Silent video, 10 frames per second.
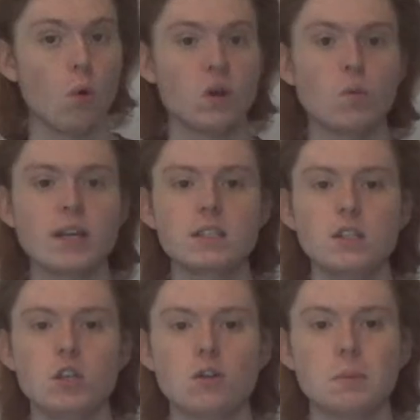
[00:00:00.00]
with
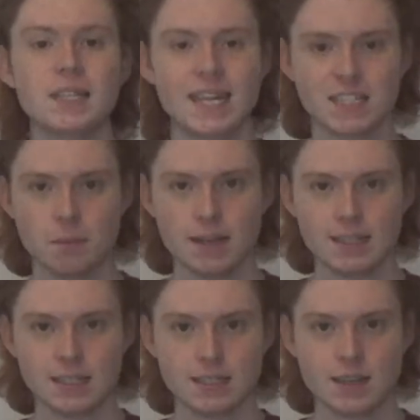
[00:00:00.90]
Western Europe
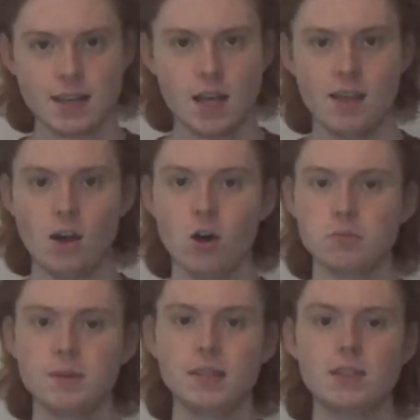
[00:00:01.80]
decimated.
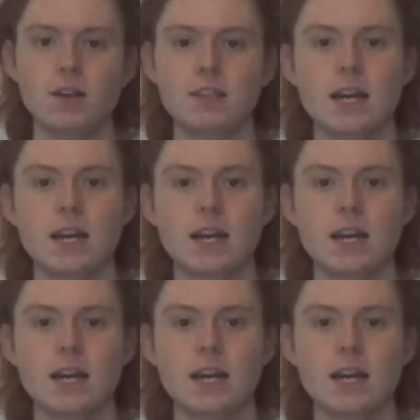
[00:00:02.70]
Ultimately, it turned